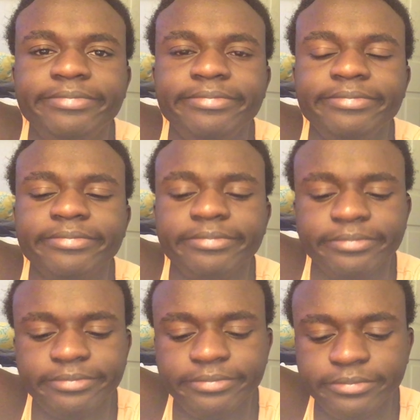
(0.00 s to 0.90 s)

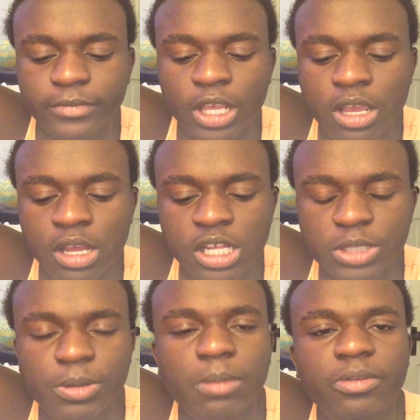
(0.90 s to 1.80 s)
Mm,
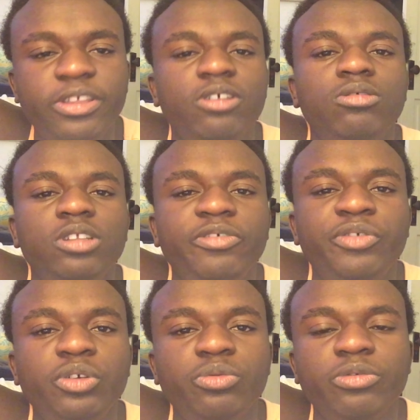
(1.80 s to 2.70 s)
it's probably the only
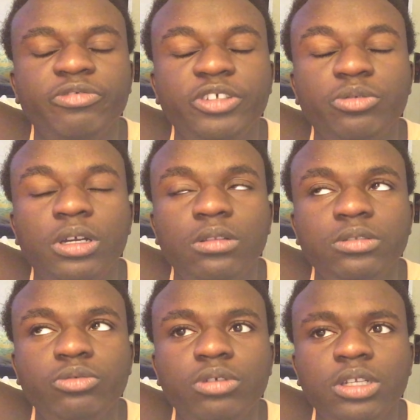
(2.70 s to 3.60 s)
food review I'll
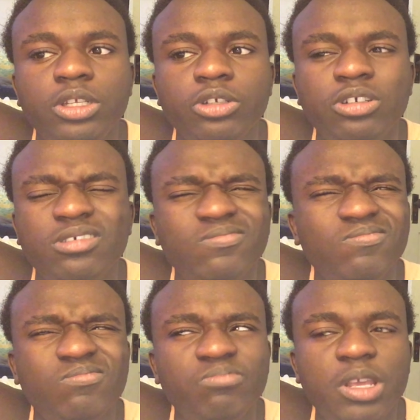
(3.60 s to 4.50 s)
do on here.
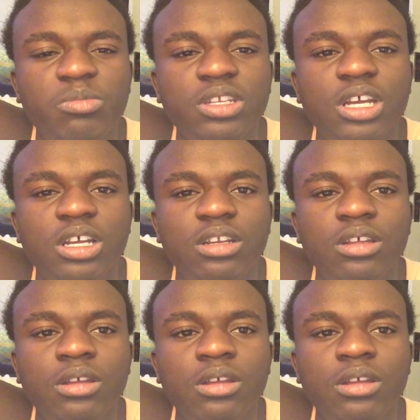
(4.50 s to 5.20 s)
Mm, maybe not.